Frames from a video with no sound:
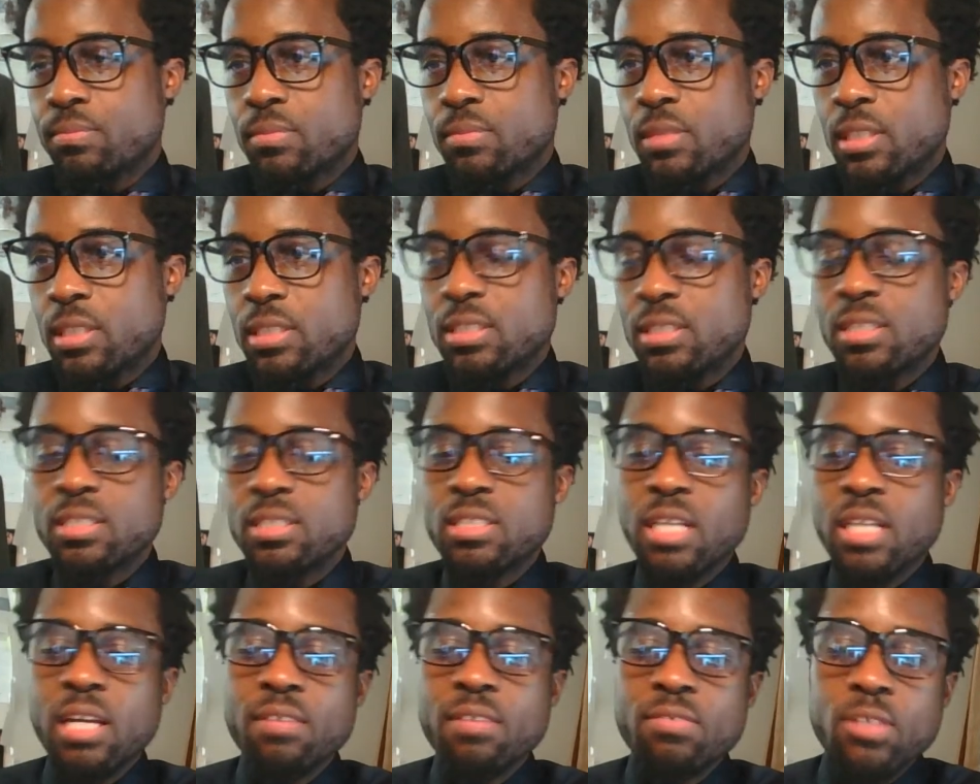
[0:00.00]
It's
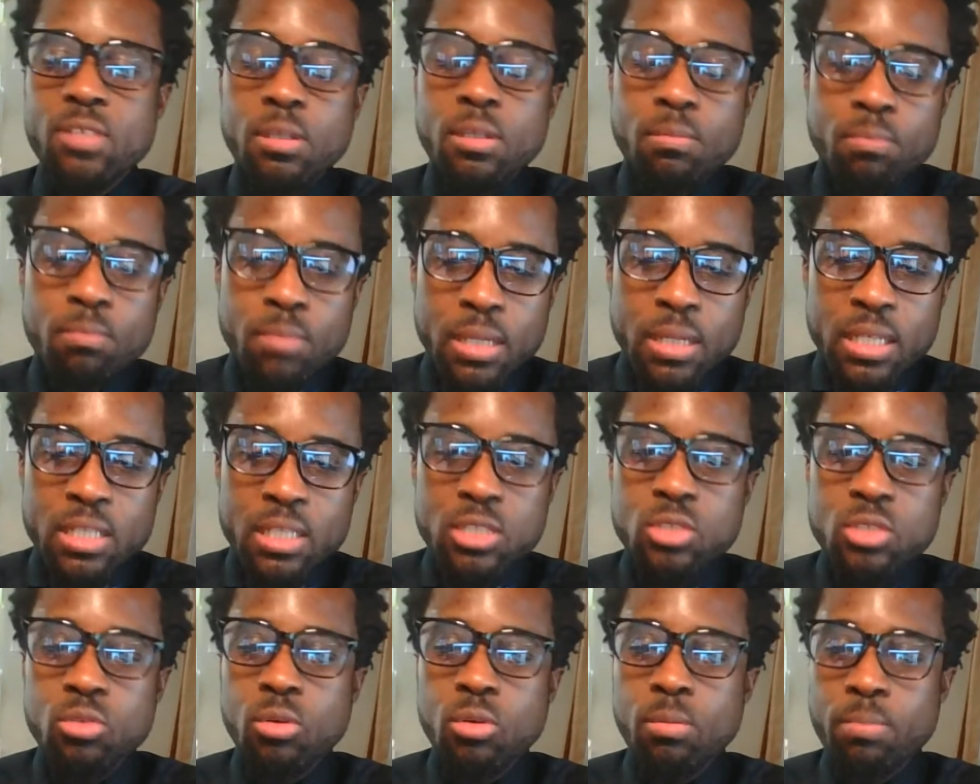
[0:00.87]
inside of committing
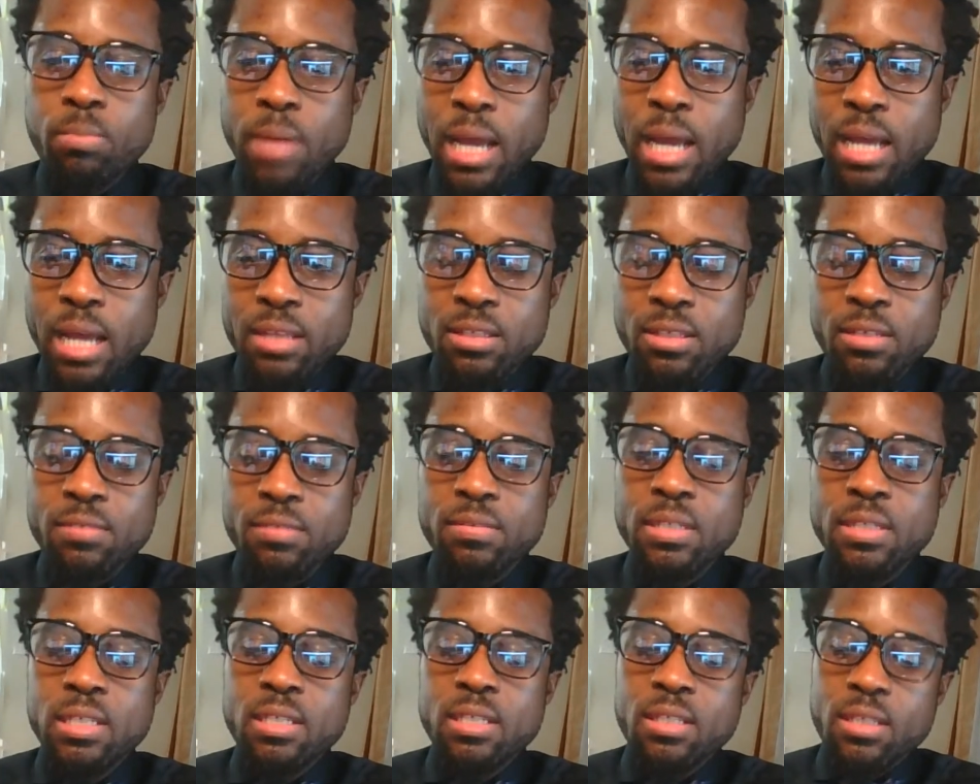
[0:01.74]
to a path of
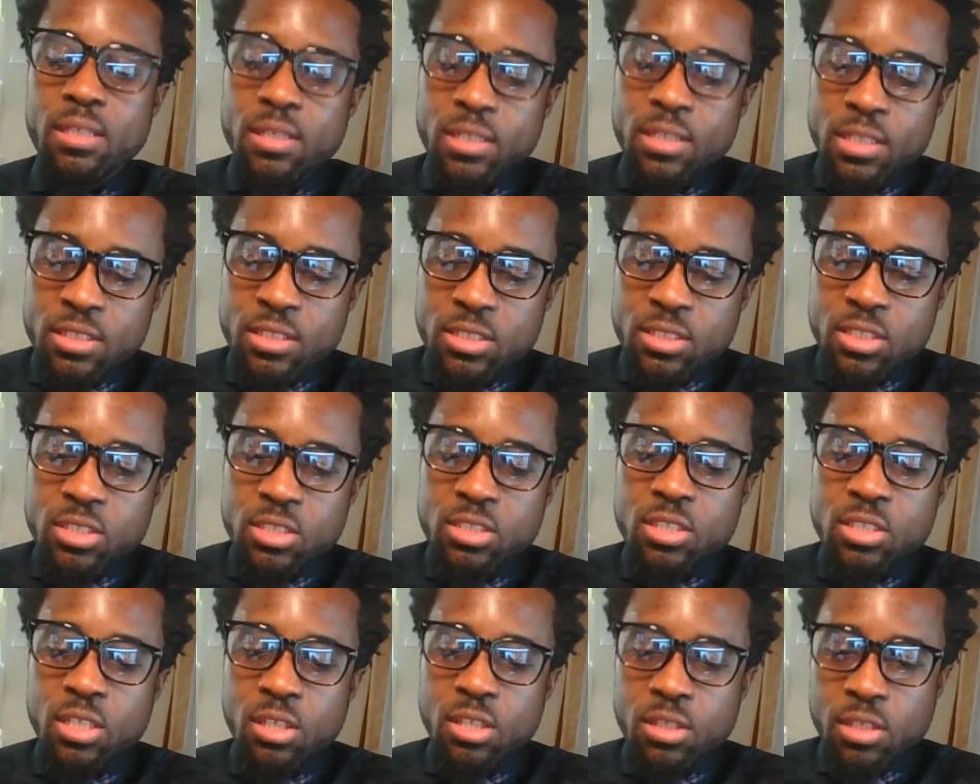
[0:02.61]
this is
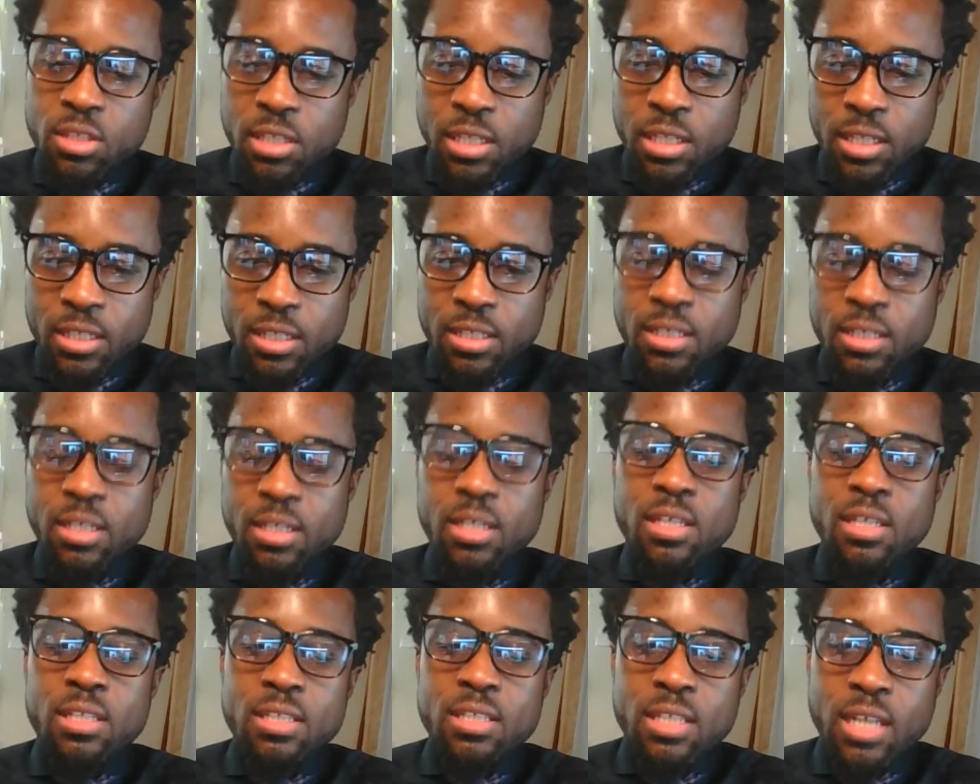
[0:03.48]
the thing
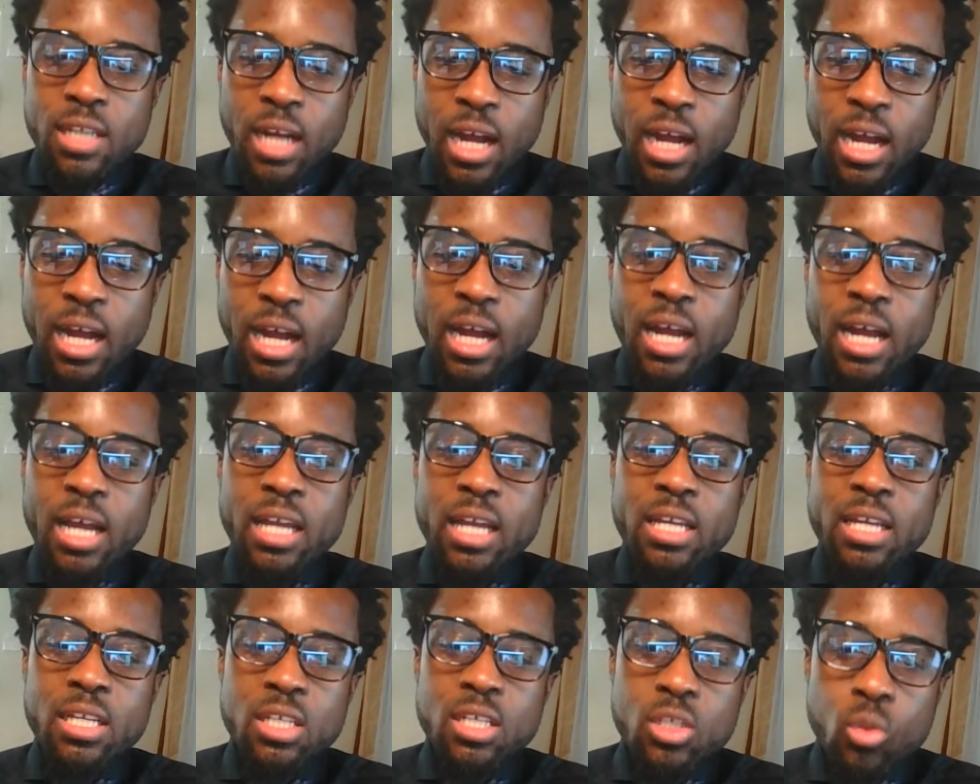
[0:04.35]
that
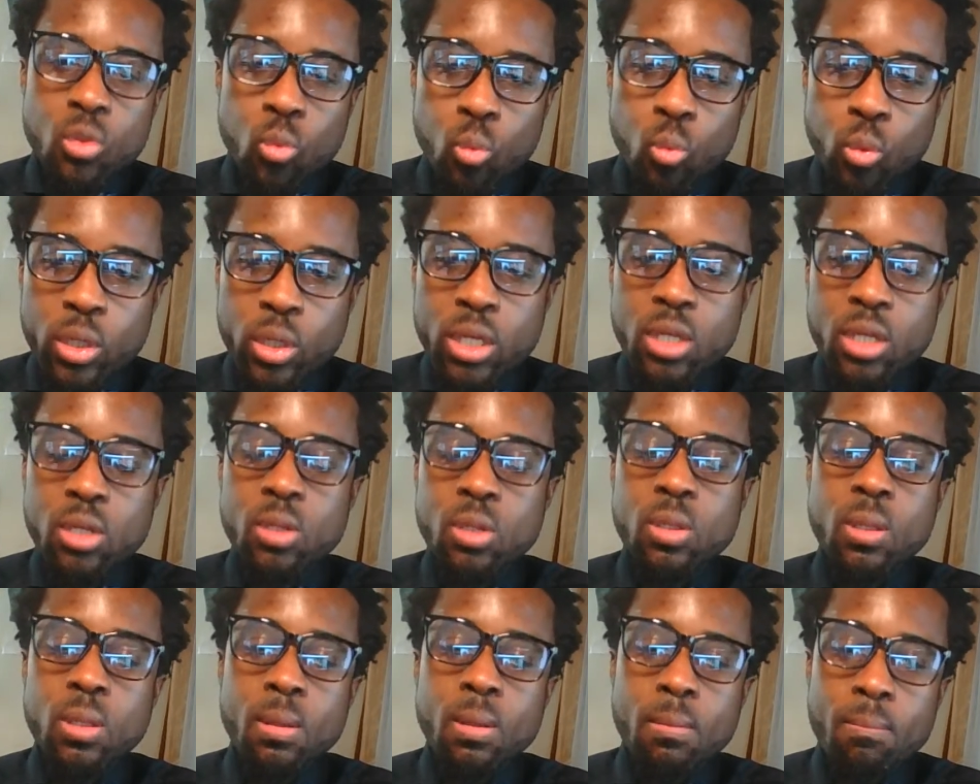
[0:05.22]
I
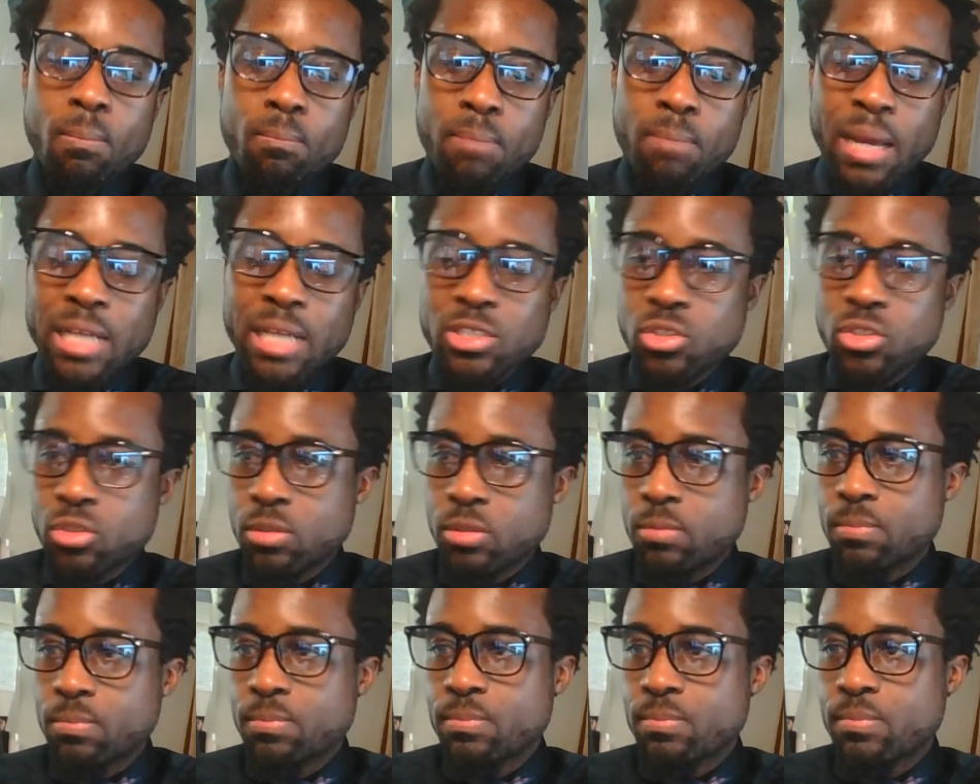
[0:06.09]
will master.